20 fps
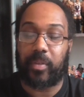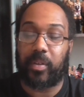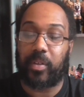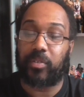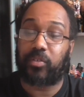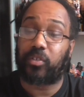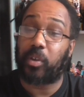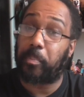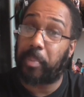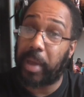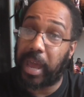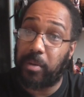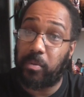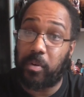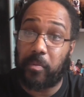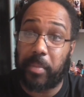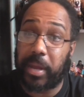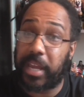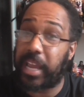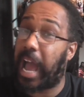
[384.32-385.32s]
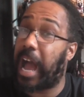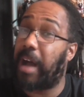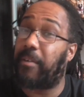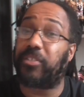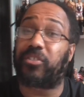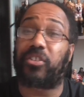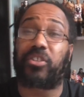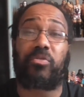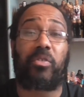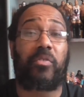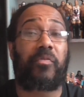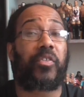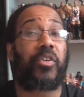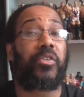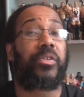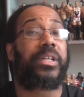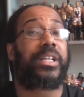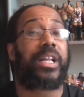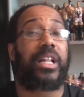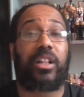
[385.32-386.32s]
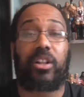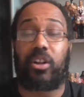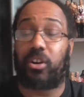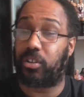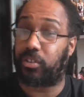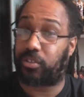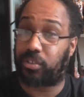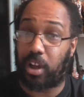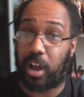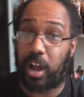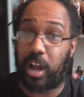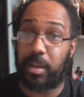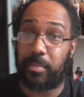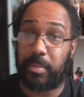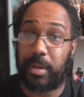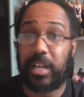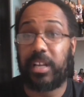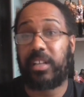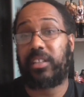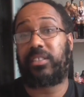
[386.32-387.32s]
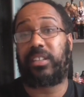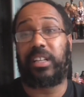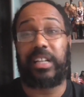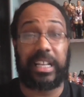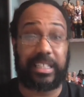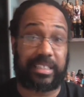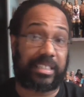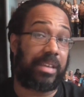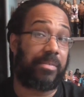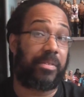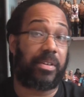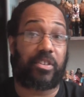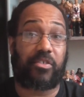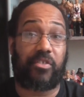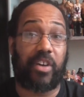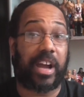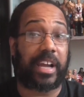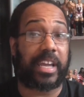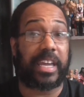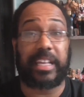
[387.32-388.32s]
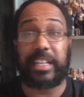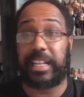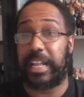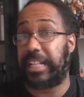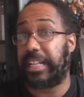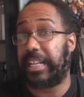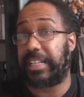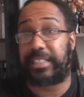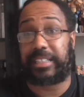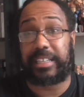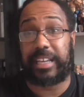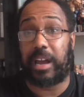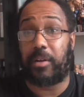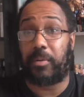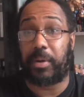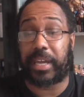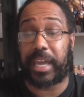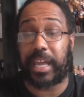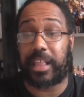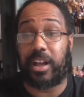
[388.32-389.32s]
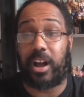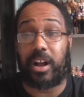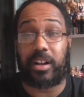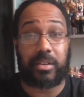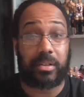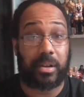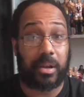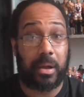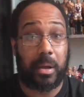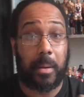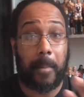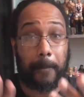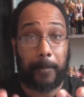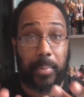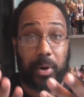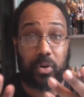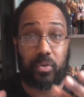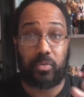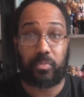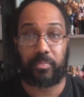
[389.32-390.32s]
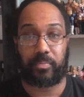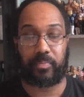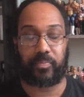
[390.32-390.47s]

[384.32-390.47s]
So bear with me. I haven't done a review in a long time. So let's give it cracking and let's see how we get on. Boom.